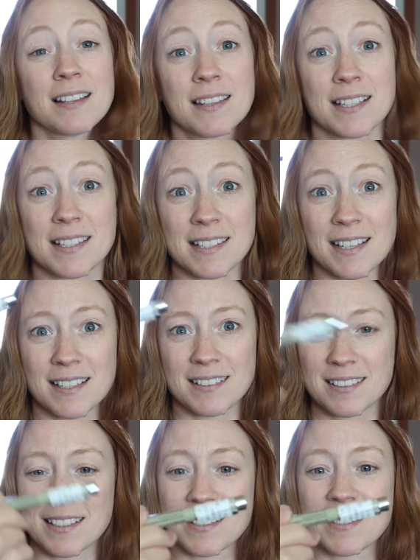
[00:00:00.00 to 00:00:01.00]
this is it,
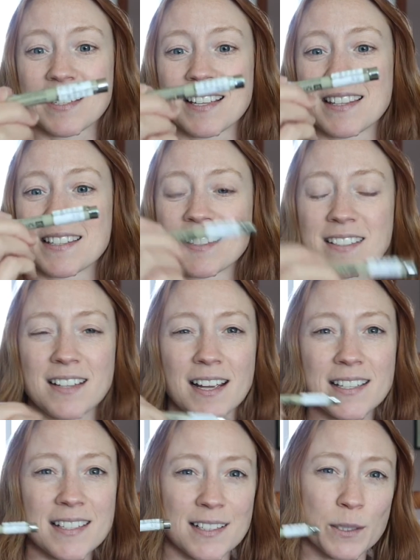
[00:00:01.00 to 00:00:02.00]
this is nice,
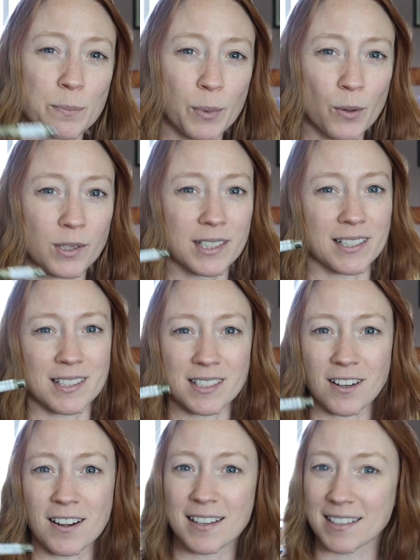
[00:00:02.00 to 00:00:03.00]
and it's bold, and it's
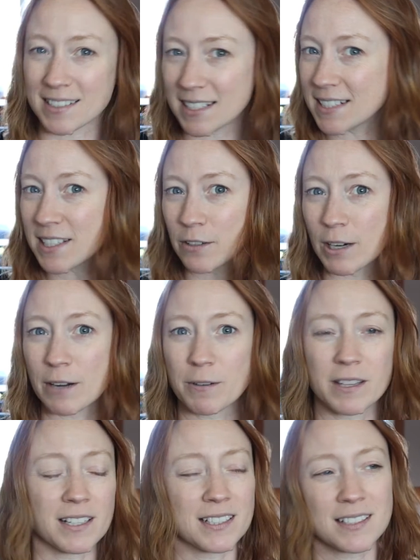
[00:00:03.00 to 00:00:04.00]
dark, and it's easy to write with,
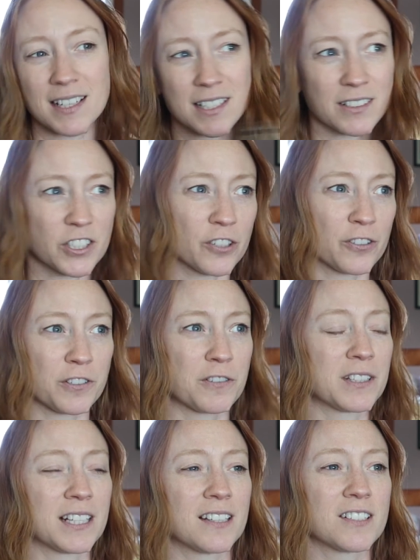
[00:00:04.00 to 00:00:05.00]
and it doesn't show through on
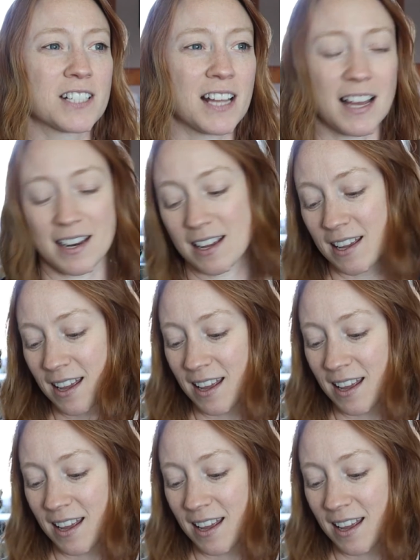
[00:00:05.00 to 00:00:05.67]
the other side,